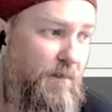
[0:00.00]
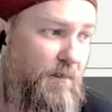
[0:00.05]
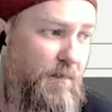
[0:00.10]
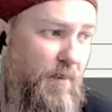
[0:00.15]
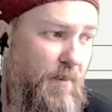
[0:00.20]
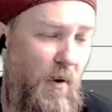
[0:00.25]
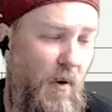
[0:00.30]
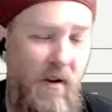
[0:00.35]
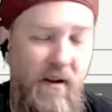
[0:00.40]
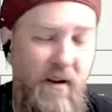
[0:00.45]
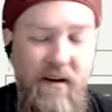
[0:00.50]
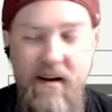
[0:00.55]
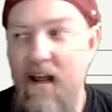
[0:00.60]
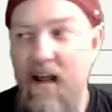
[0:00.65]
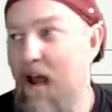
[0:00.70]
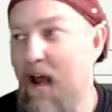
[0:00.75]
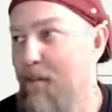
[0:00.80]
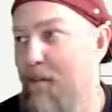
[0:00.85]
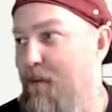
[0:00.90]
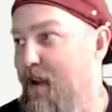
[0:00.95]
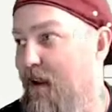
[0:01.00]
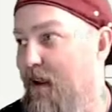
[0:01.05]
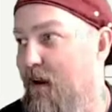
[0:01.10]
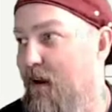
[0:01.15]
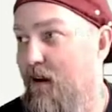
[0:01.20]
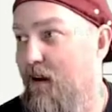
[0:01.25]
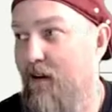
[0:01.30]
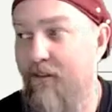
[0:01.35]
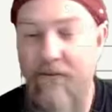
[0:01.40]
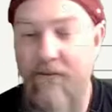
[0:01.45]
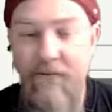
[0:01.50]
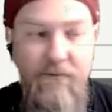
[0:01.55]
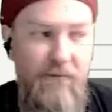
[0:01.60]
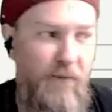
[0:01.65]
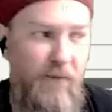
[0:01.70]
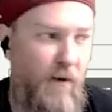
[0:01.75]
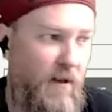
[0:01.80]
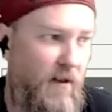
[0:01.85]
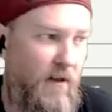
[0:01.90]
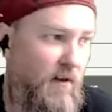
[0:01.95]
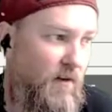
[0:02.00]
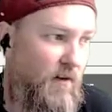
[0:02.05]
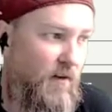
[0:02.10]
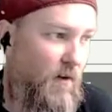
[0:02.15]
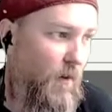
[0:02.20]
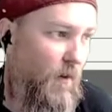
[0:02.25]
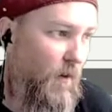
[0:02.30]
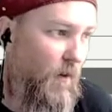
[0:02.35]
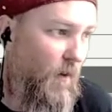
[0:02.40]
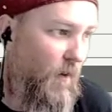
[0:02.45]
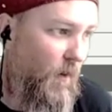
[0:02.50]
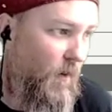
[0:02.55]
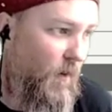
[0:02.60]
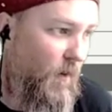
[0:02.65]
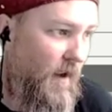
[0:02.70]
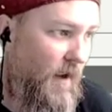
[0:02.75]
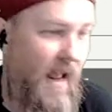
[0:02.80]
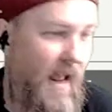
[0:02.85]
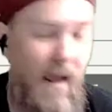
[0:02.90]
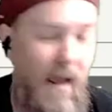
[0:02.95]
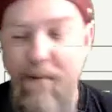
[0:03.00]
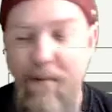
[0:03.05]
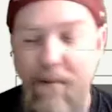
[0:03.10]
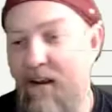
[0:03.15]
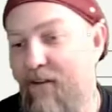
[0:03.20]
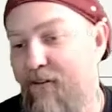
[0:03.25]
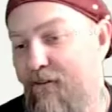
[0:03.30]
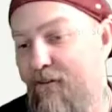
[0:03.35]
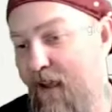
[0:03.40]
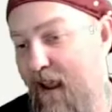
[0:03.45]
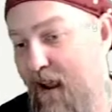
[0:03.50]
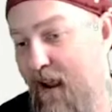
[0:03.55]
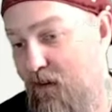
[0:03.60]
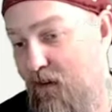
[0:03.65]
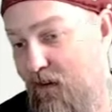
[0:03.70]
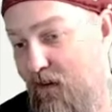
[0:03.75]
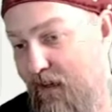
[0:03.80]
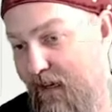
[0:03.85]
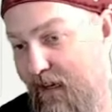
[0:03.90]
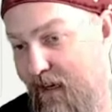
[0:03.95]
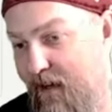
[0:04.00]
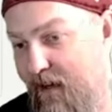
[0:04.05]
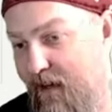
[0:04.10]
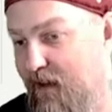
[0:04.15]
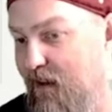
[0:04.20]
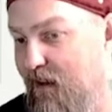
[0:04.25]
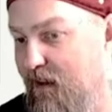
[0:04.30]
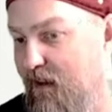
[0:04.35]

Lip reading: pulling a copy of Footlol Epic Fail League.